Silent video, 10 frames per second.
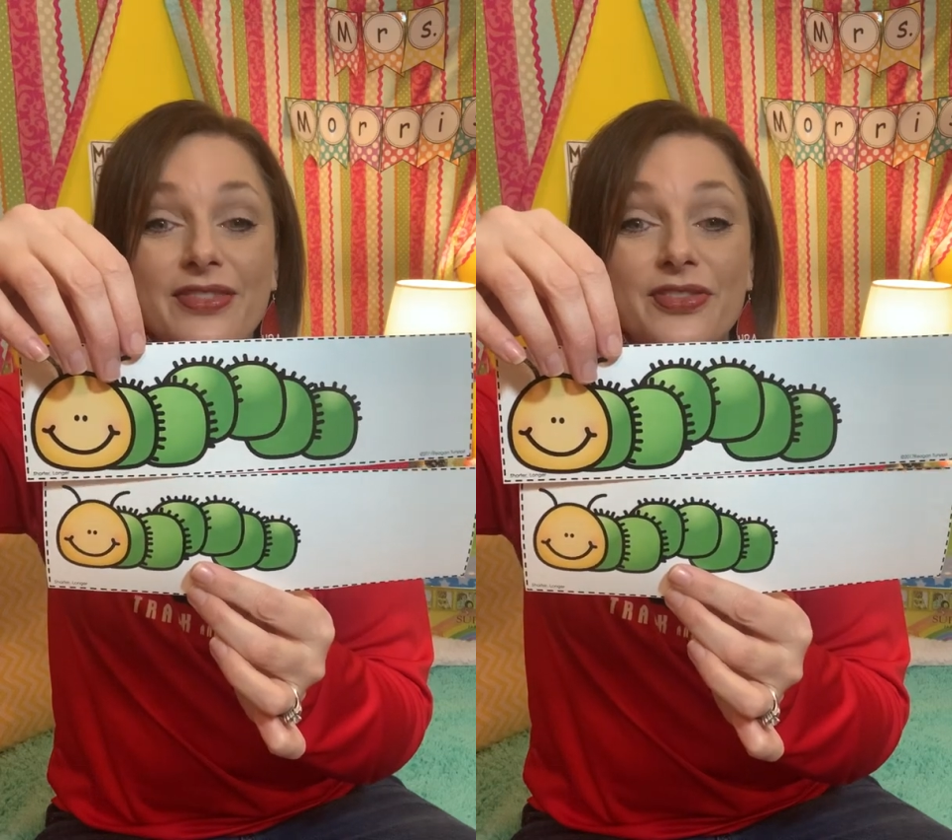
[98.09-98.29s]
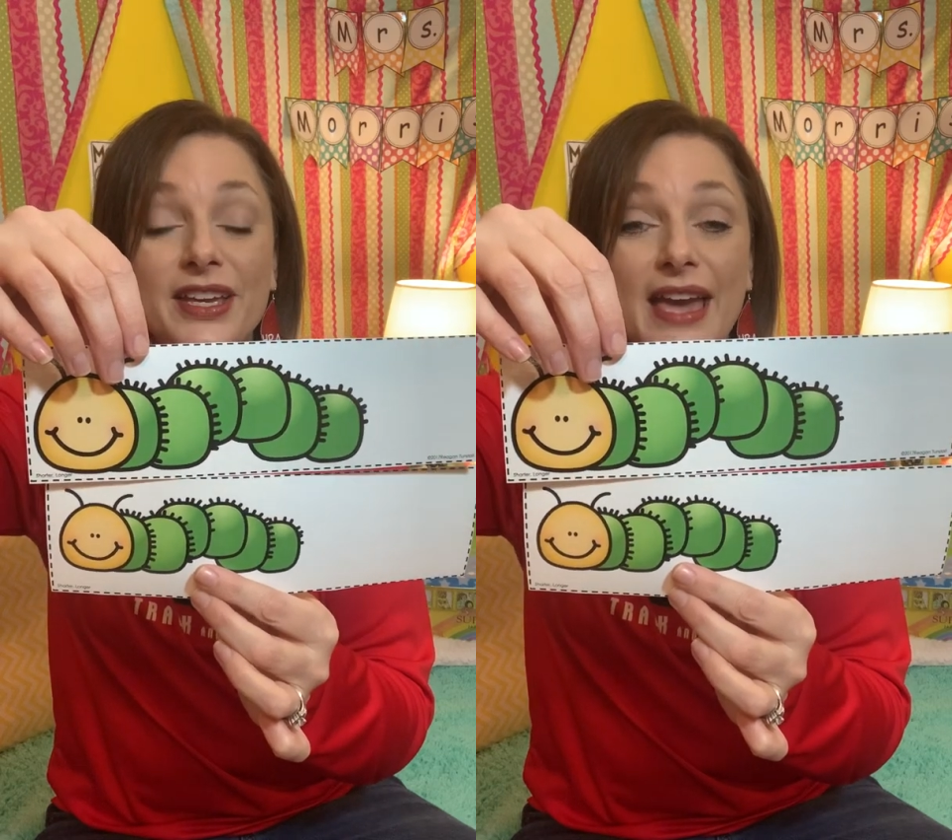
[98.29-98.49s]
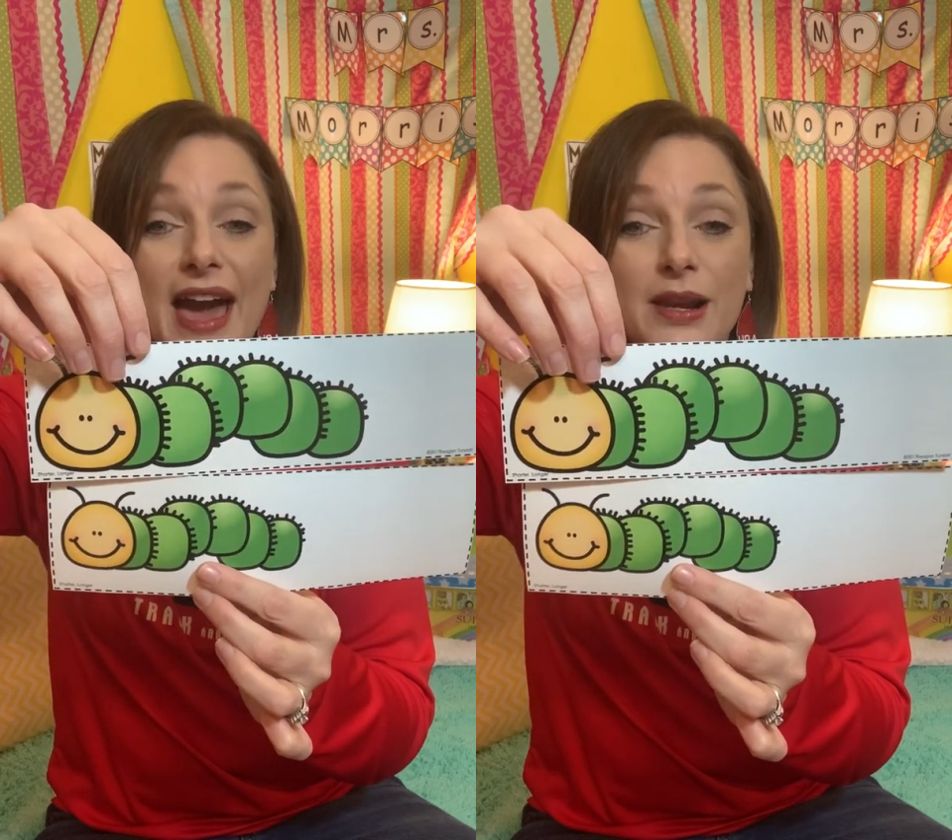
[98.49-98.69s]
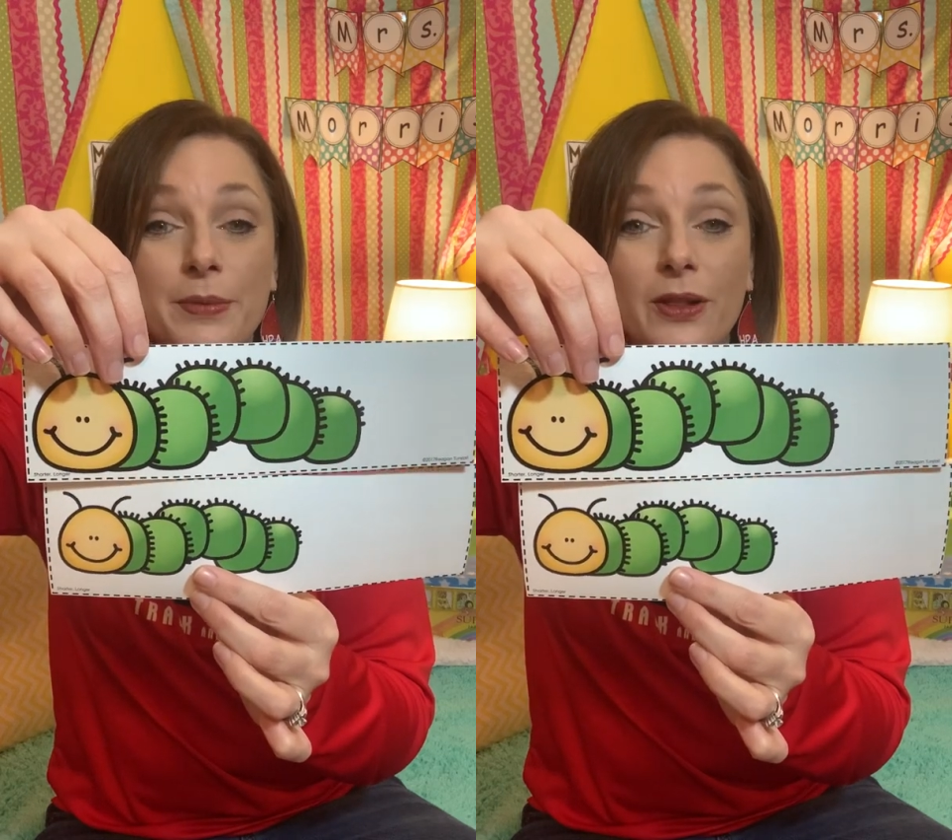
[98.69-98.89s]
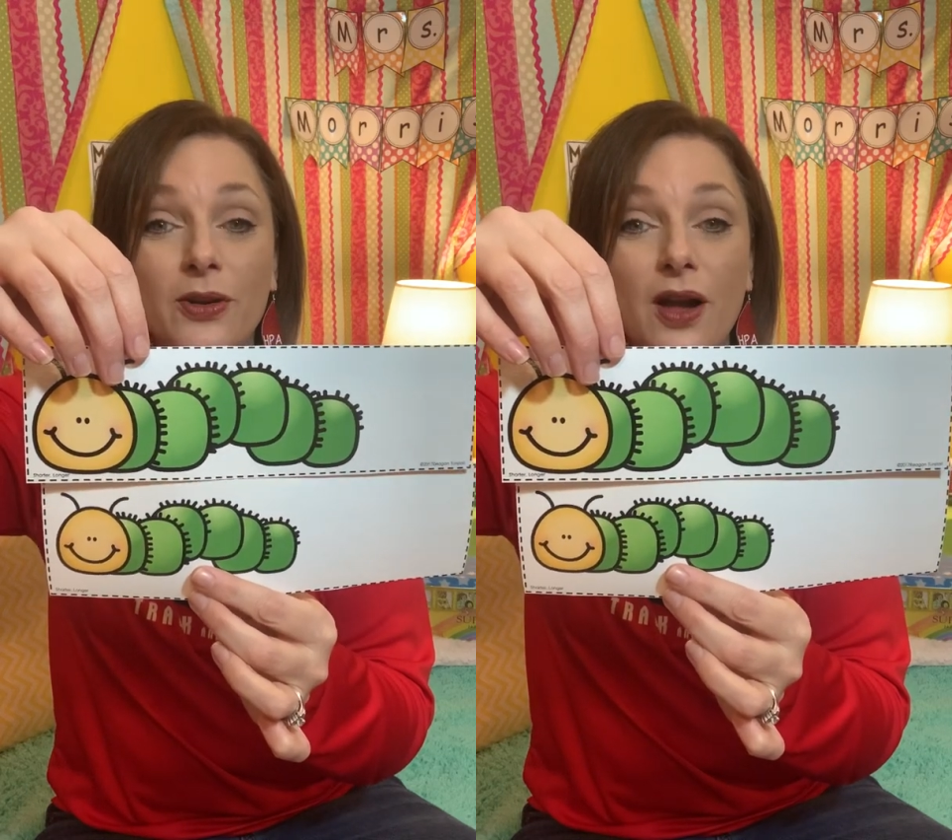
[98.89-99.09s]
The
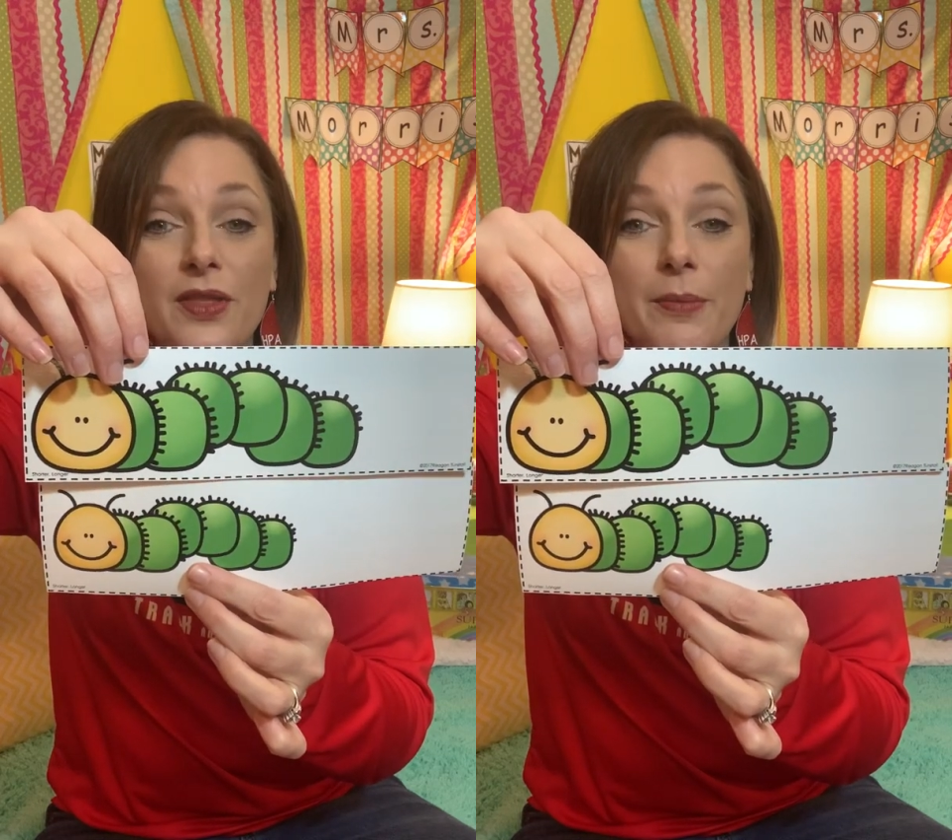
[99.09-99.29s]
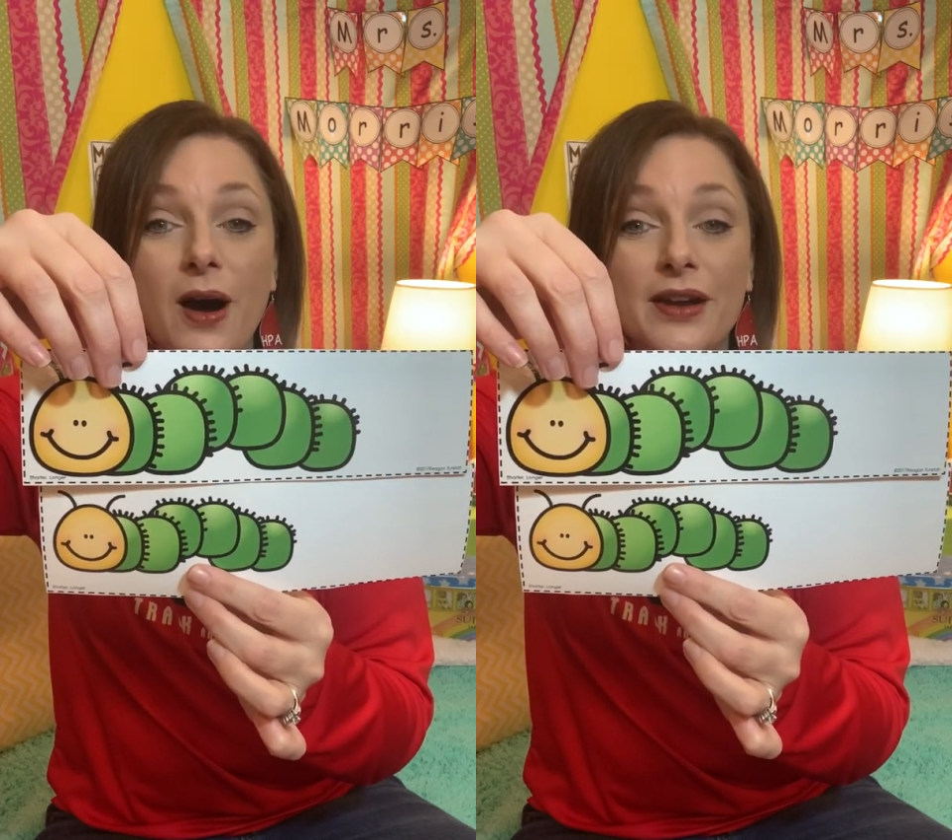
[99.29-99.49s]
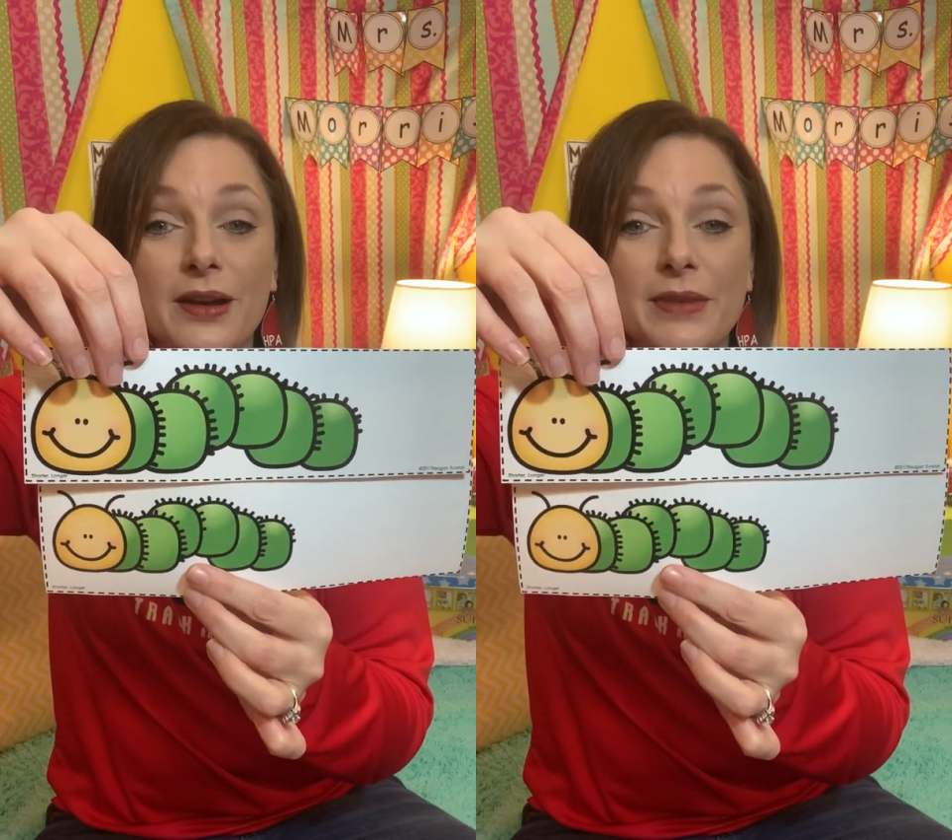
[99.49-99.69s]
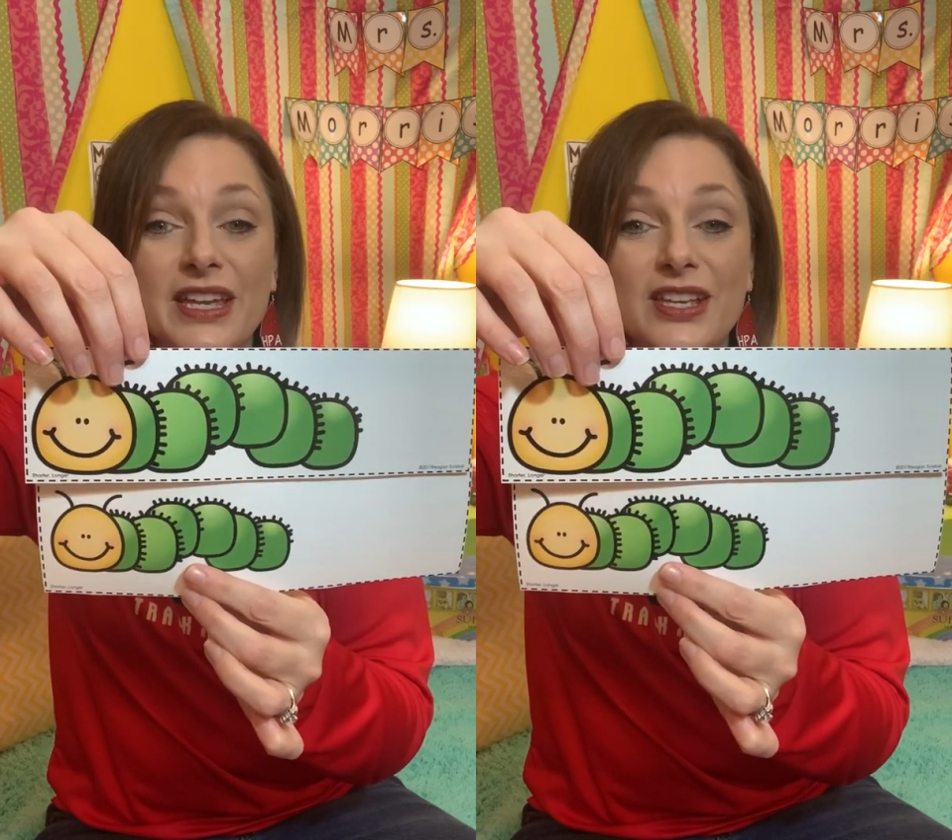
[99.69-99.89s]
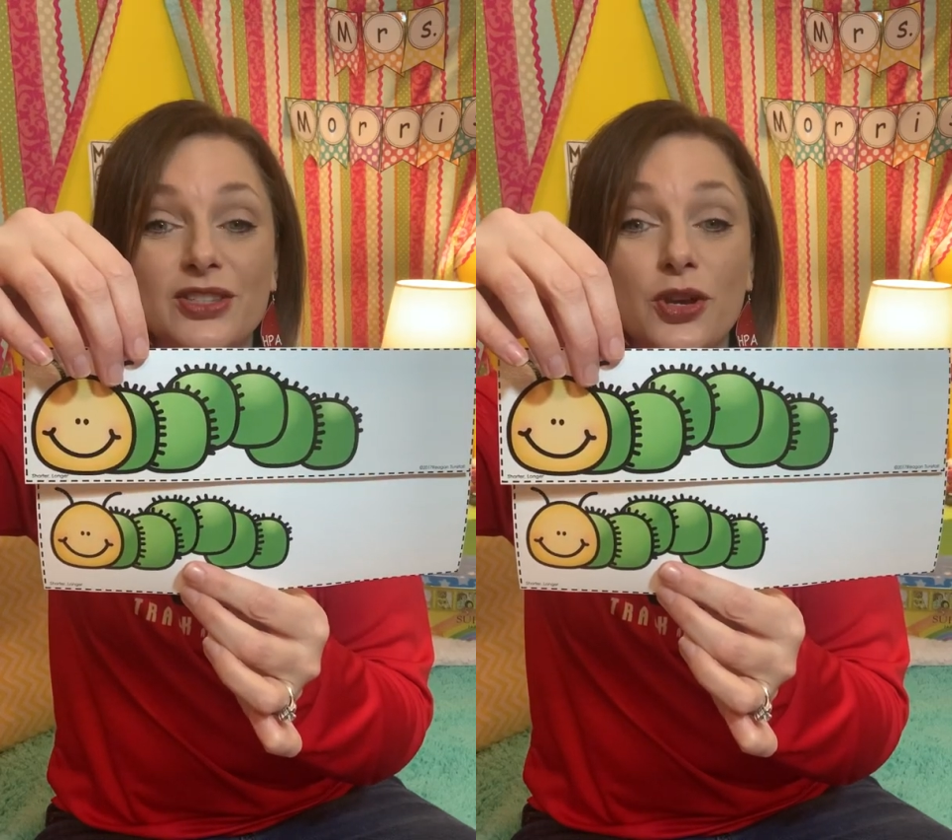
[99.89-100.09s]
caterpillar on the bottom is